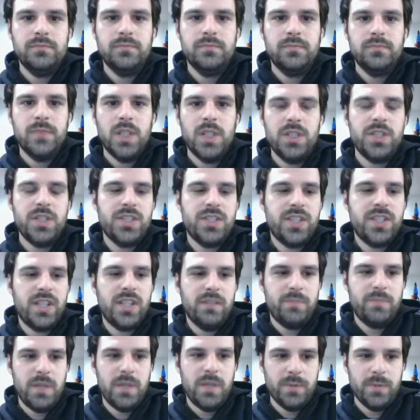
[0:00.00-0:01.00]
Just to give
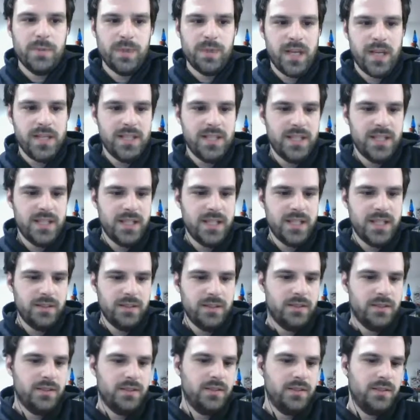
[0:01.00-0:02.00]
people an idea
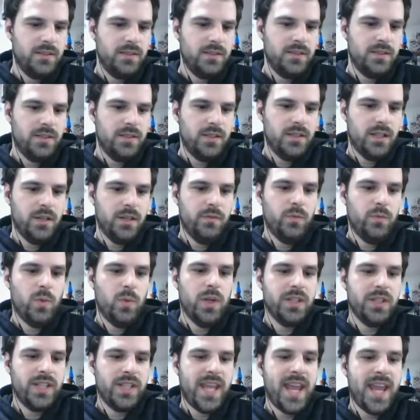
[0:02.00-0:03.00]
of
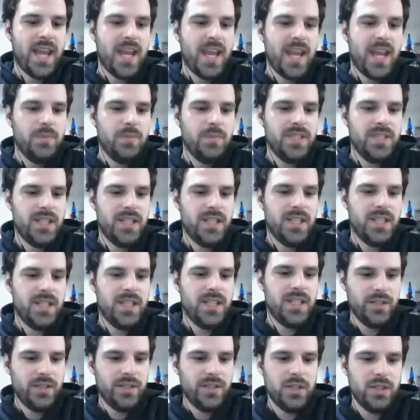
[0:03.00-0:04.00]
what can
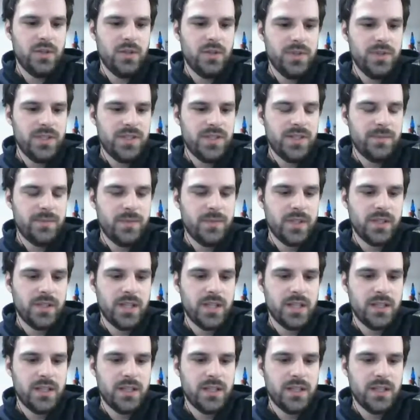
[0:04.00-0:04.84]
potentially go into something like